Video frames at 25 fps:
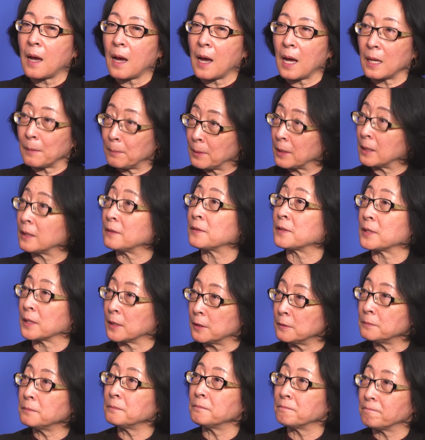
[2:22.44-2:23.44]
I believe
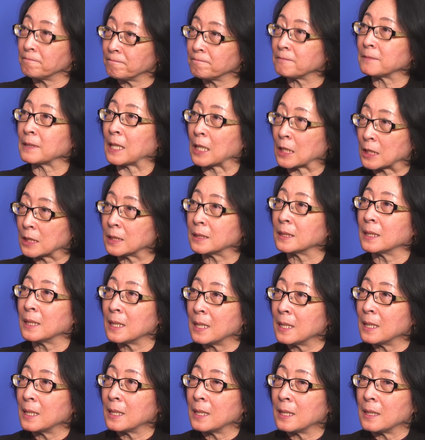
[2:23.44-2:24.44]
so, yes.
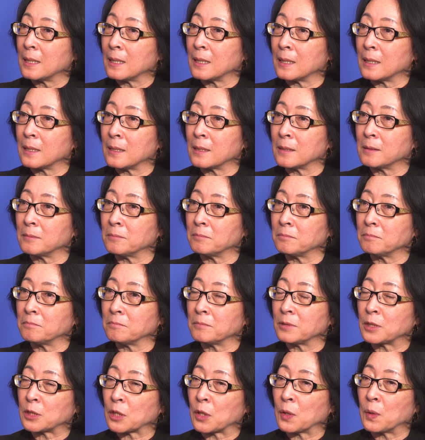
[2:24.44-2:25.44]

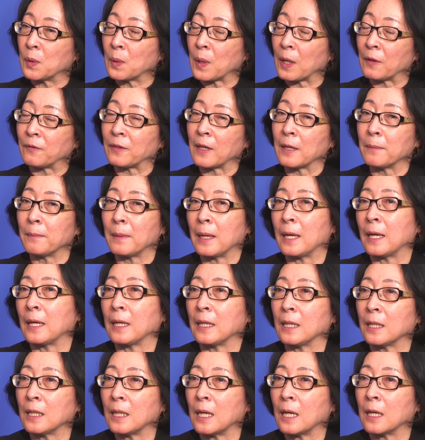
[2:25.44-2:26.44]
So if I
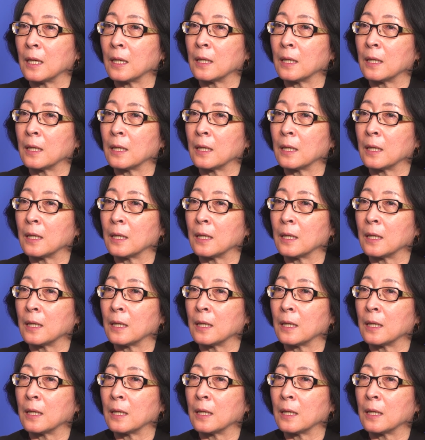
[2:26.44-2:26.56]
may